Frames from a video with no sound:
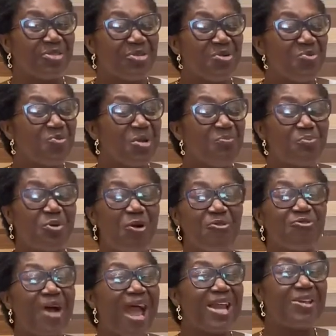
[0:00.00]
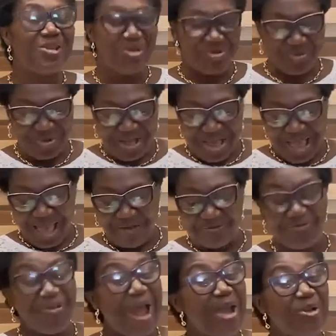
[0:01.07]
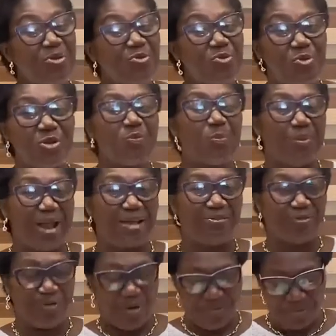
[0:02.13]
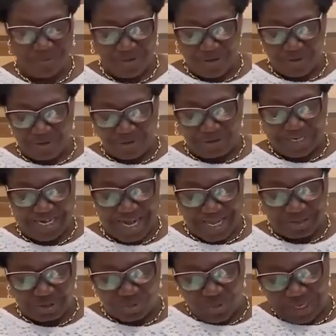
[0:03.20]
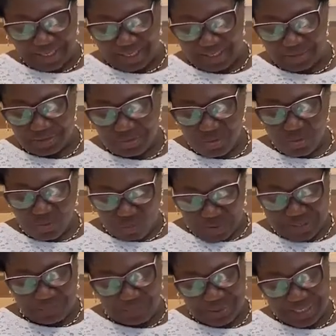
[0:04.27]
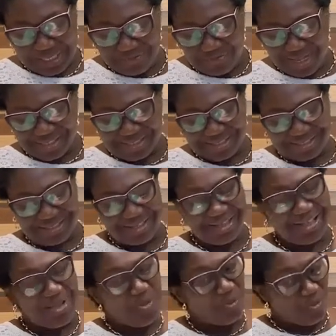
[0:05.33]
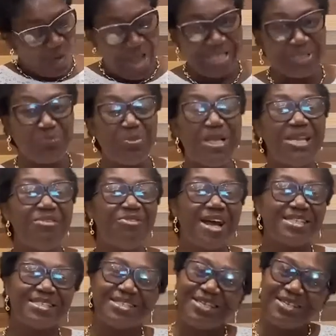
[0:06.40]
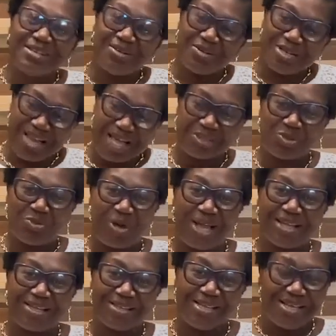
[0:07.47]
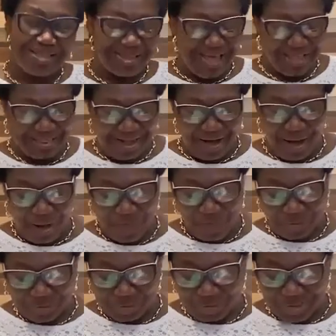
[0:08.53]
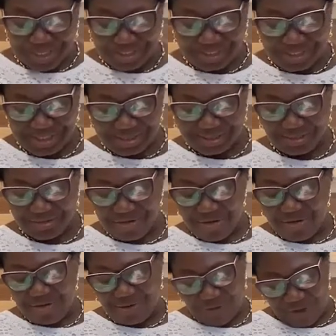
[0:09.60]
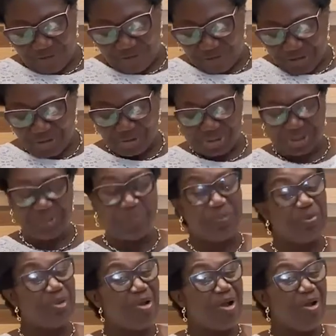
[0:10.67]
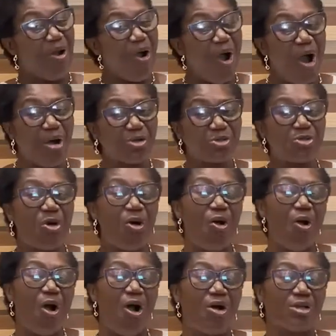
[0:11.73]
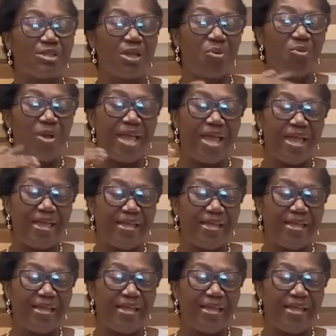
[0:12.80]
we provide you a very good platform for networking with believers. Once believers network, then there are opportunities for fellowship. Also, all the way